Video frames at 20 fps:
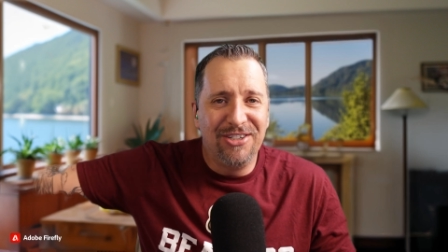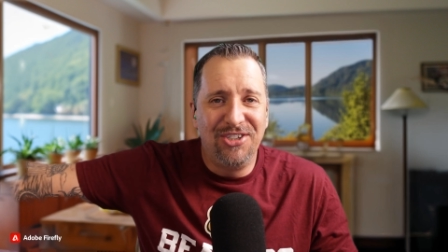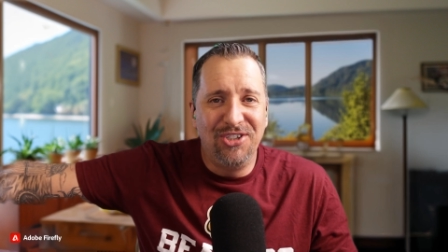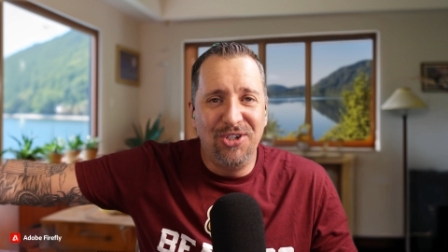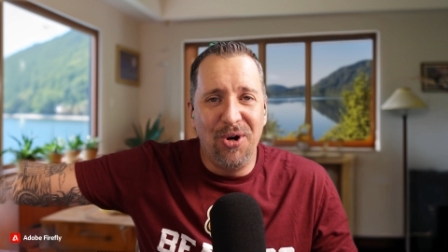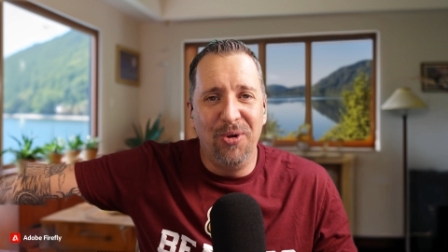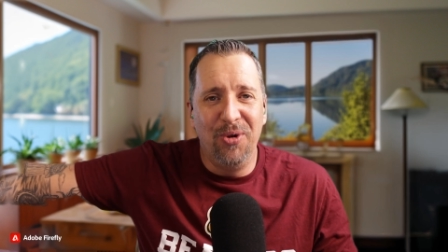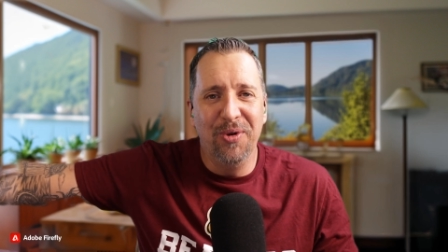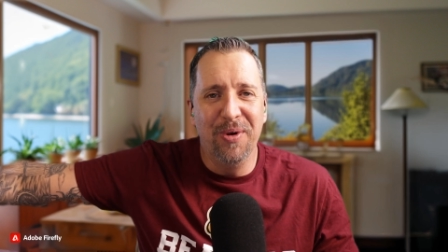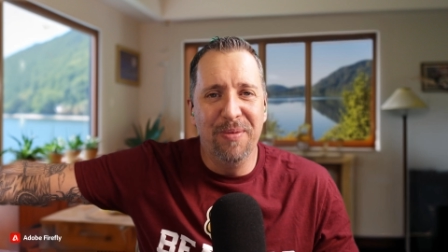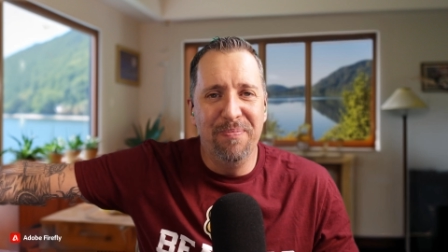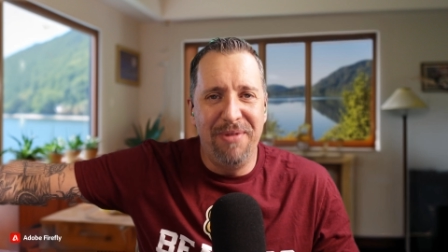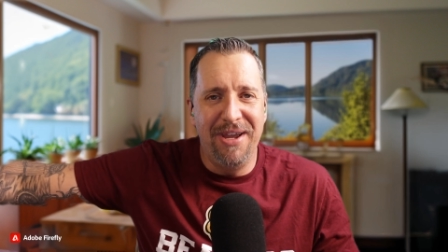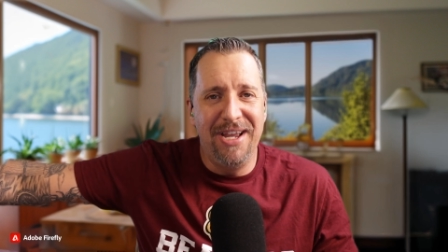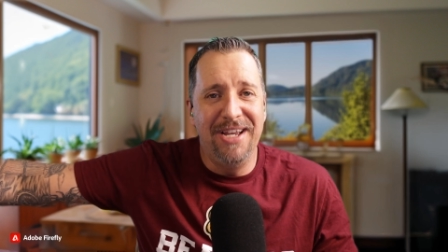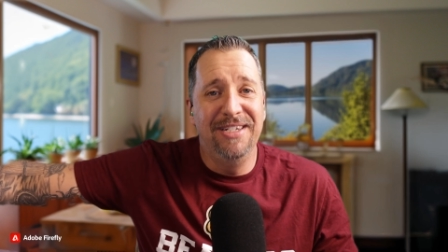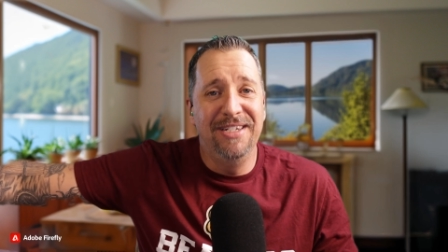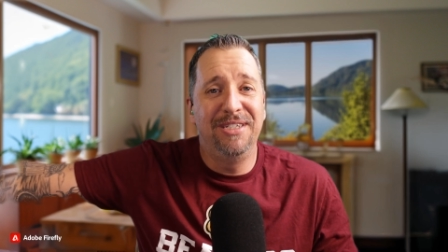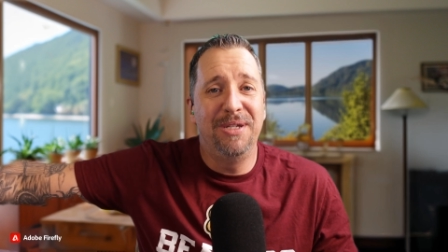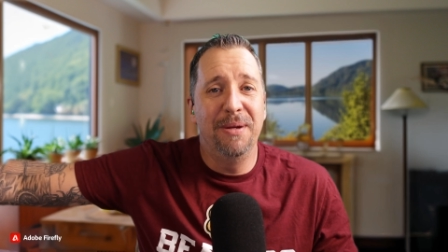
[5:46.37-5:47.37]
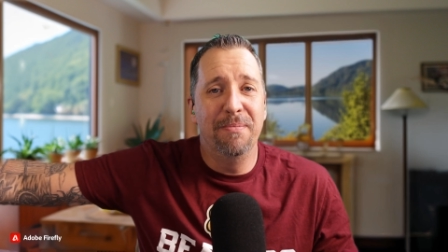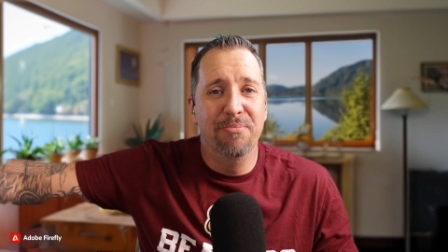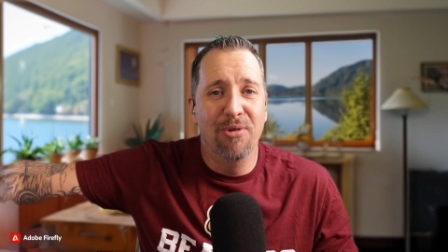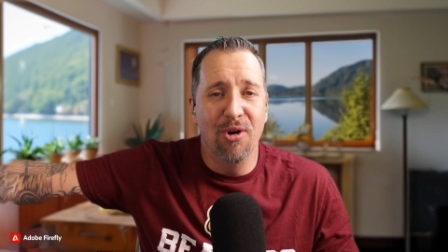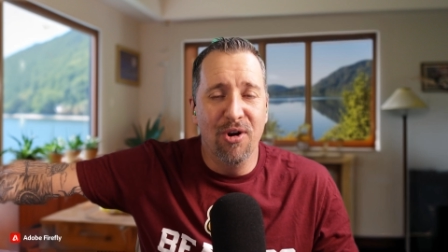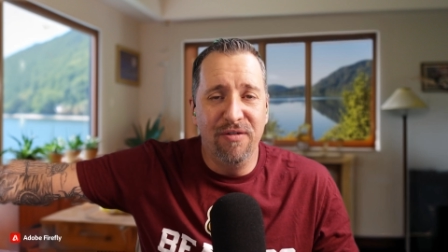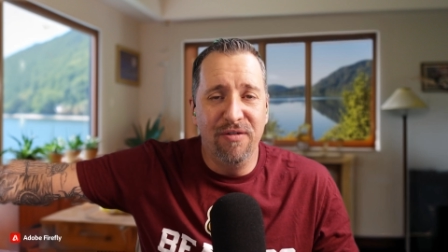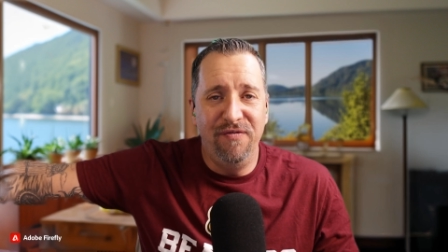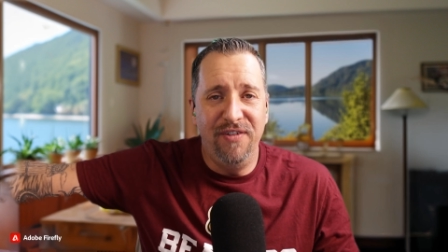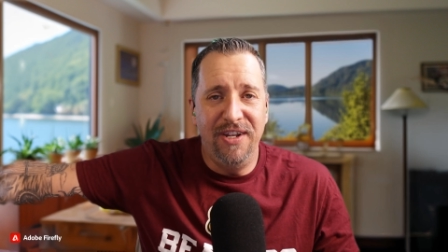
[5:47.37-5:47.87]
solar based
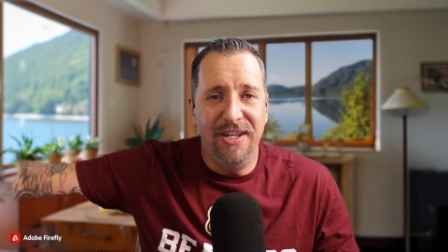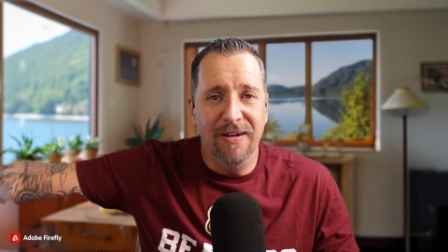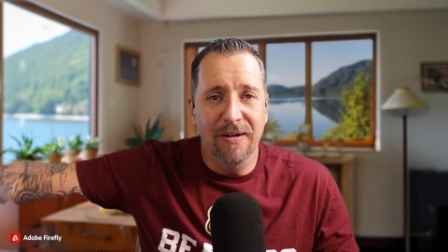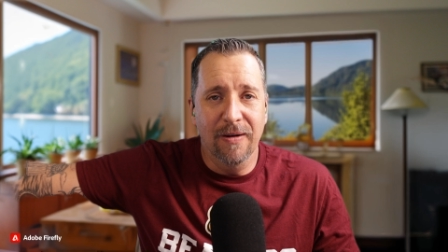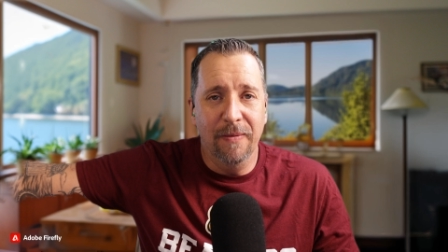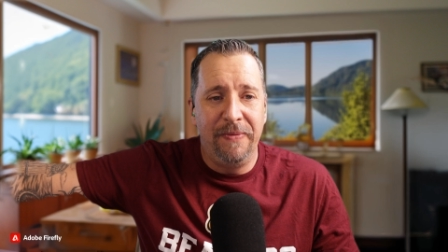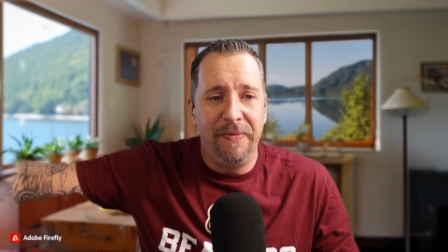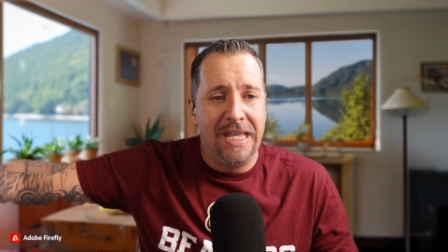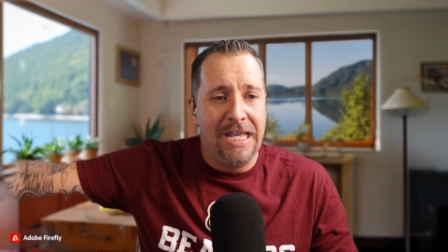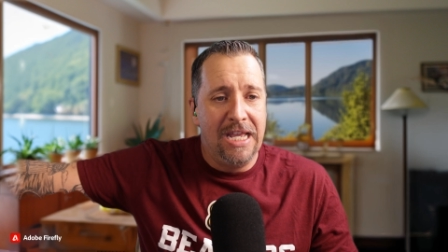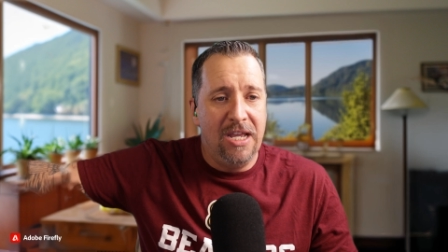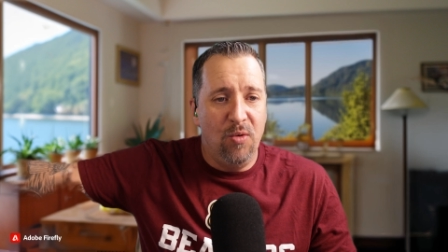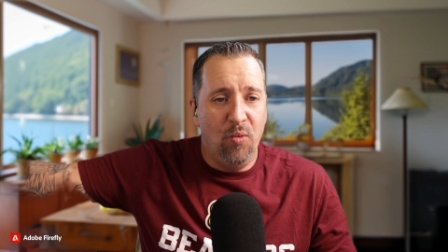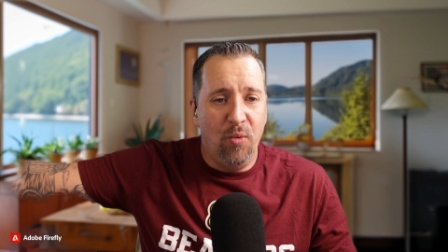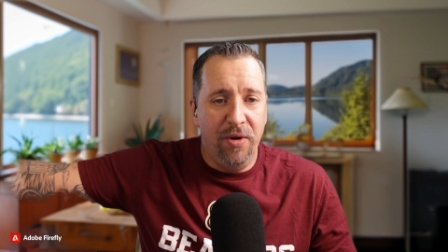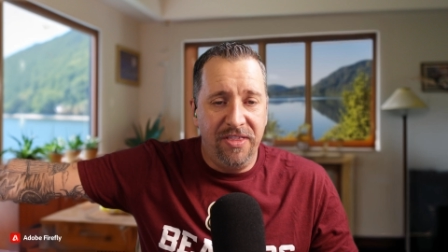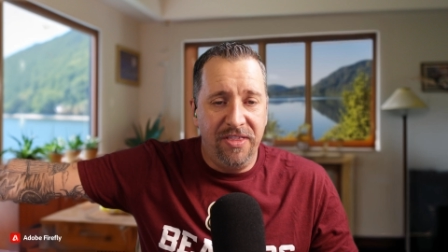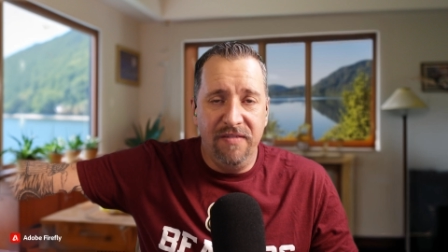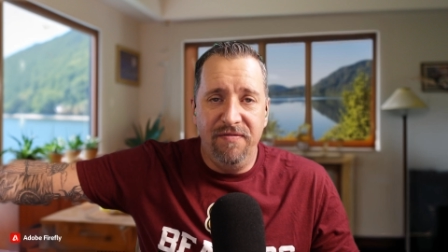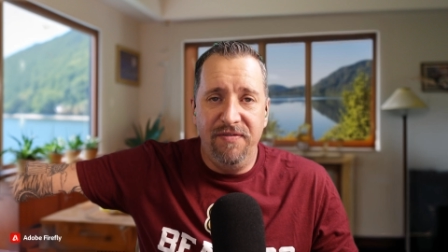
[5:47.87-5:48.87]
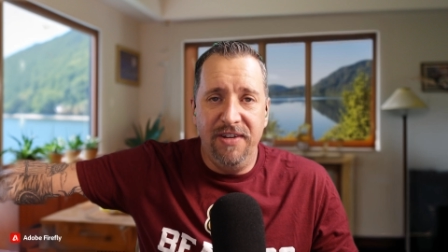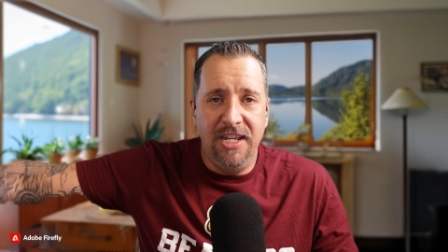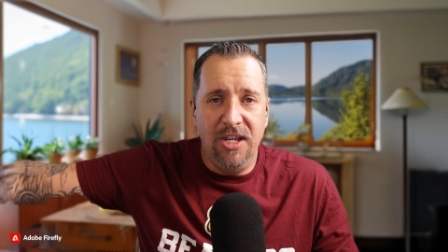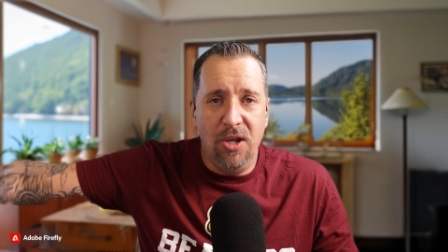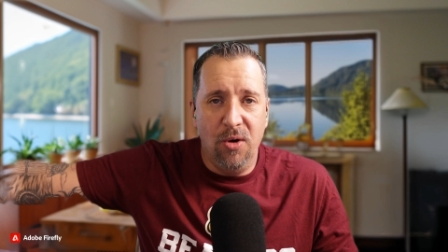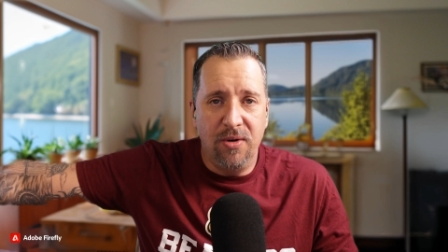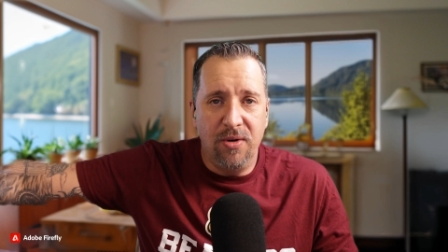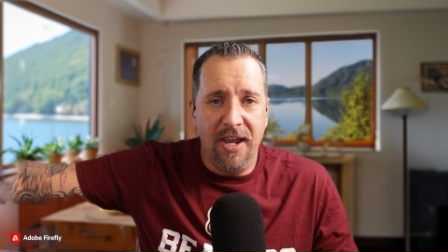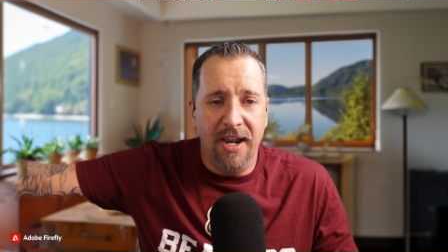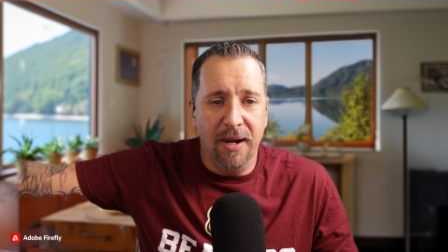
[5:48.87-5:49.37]
bird feeder with a
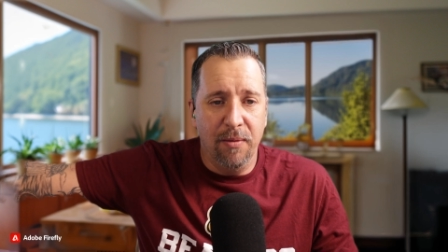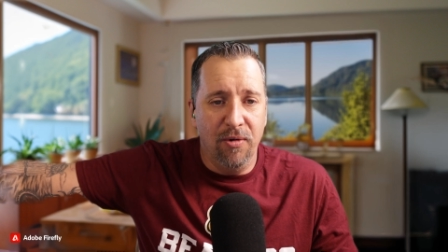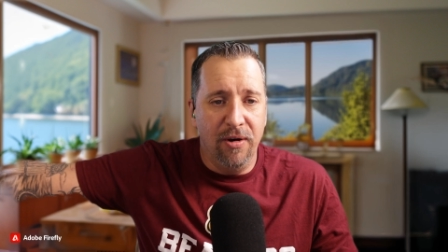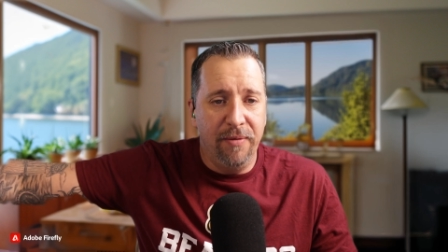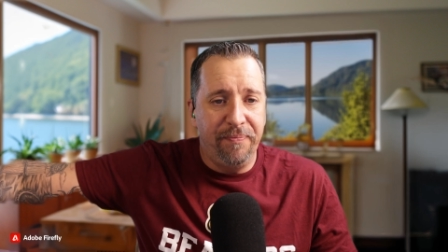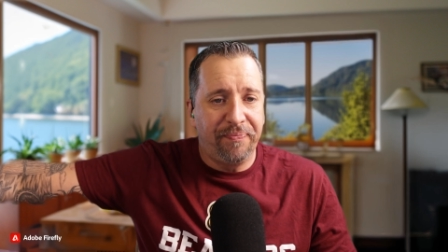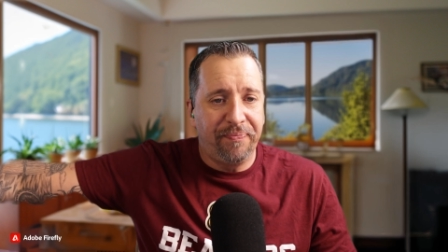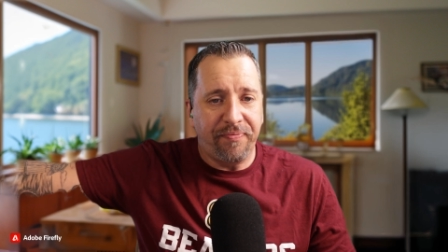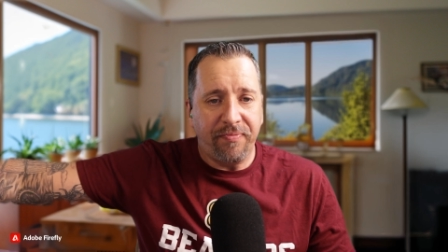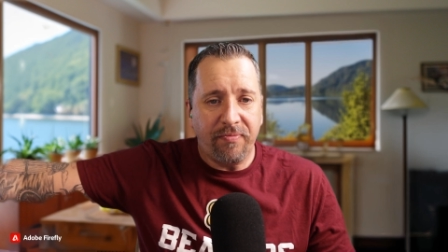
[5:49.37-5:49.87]
video camera